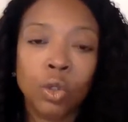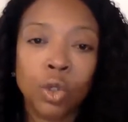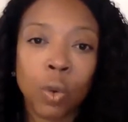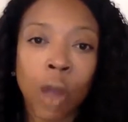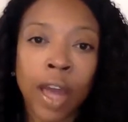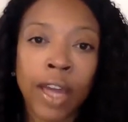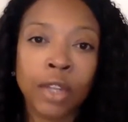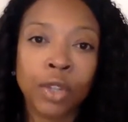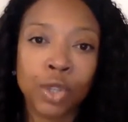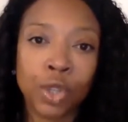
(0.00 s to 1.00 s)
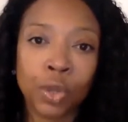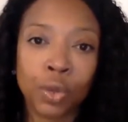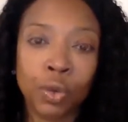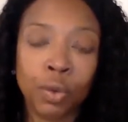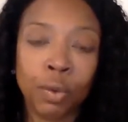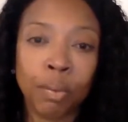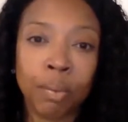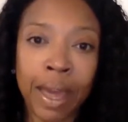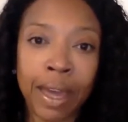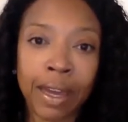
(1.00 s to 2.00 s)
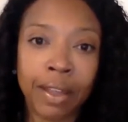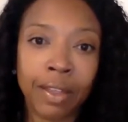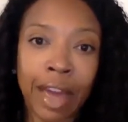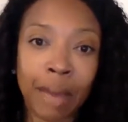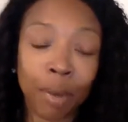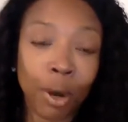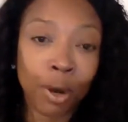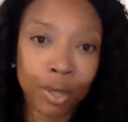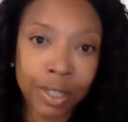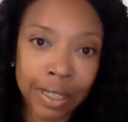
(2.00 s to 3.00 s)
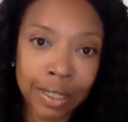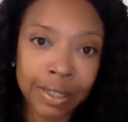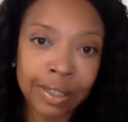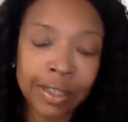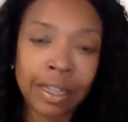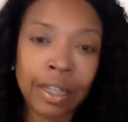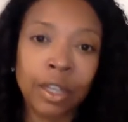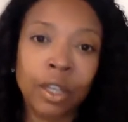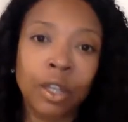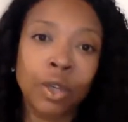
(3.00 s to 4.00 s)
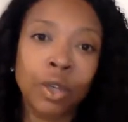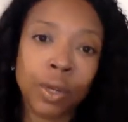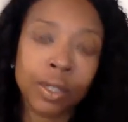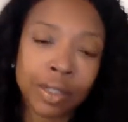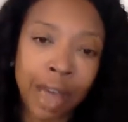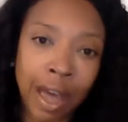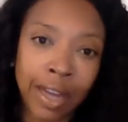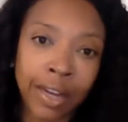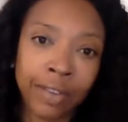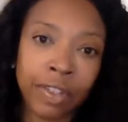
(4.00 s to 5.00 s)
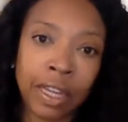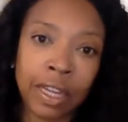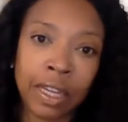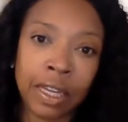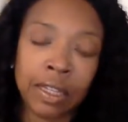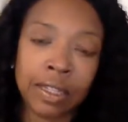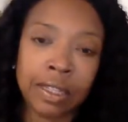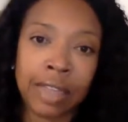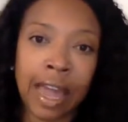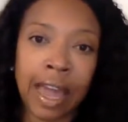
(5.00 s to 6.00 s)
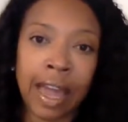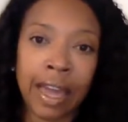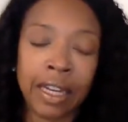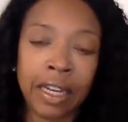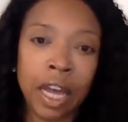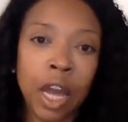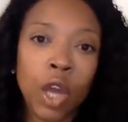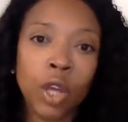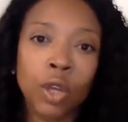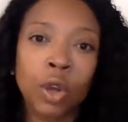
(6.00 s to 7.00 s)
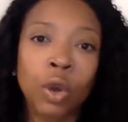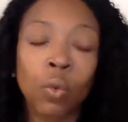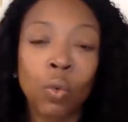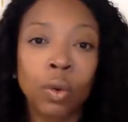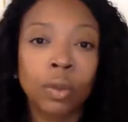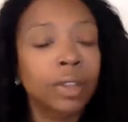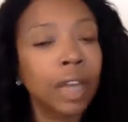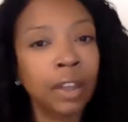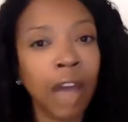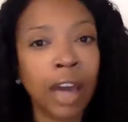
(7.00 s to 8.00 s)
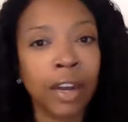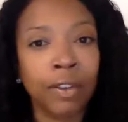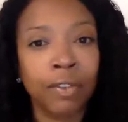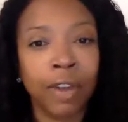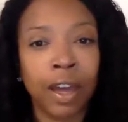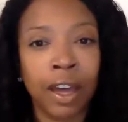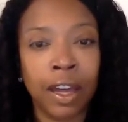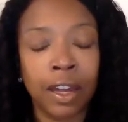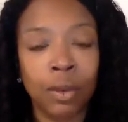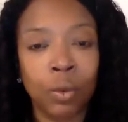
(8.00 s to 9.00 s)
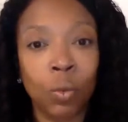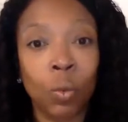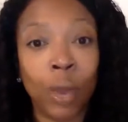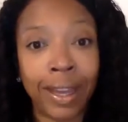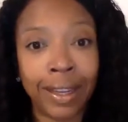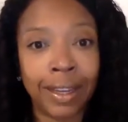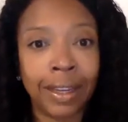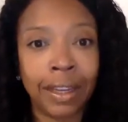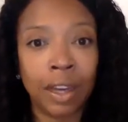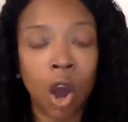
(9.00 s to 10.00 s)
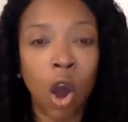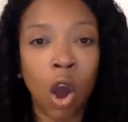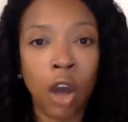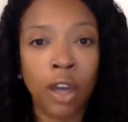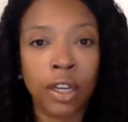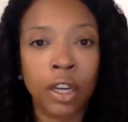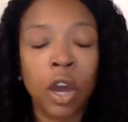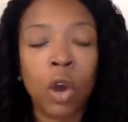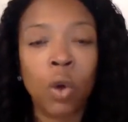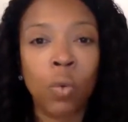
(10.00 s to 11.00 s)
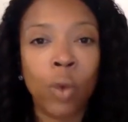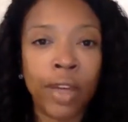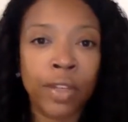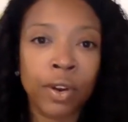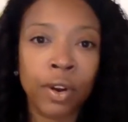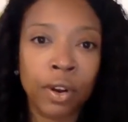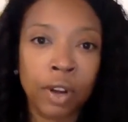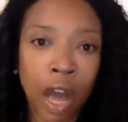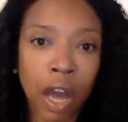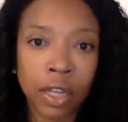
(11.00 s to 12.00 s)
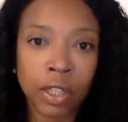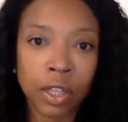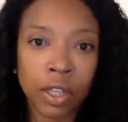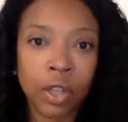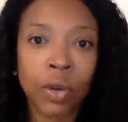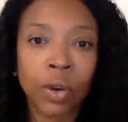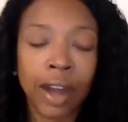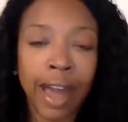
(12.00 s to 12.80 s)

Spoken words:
trying to make that person see your side of things and, you know, a lot of waiting on whether or not your